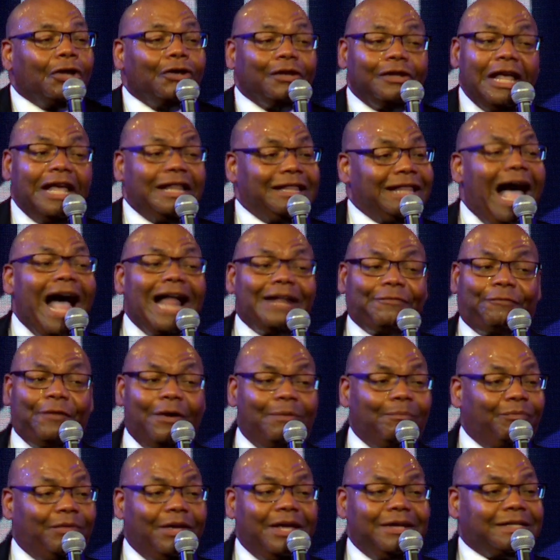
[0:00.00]
And not
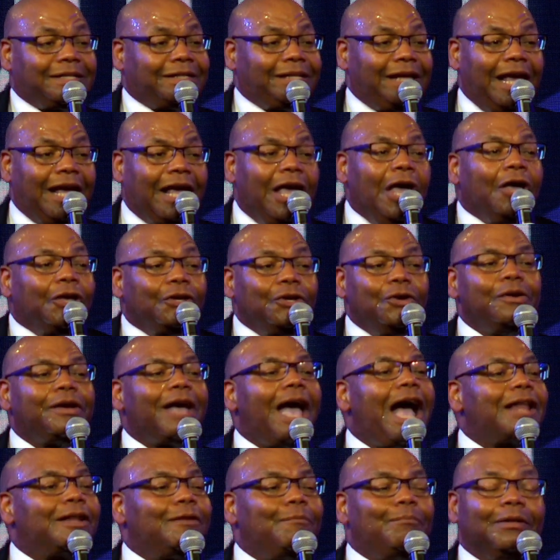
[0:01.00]
from this text, you
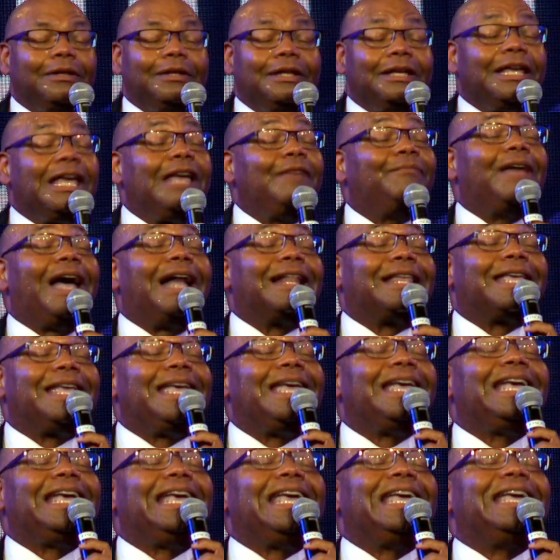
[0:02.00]
got to believe that
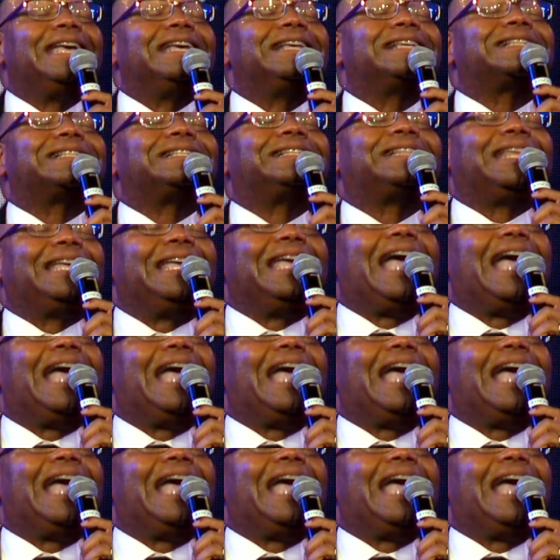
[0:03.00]
he is the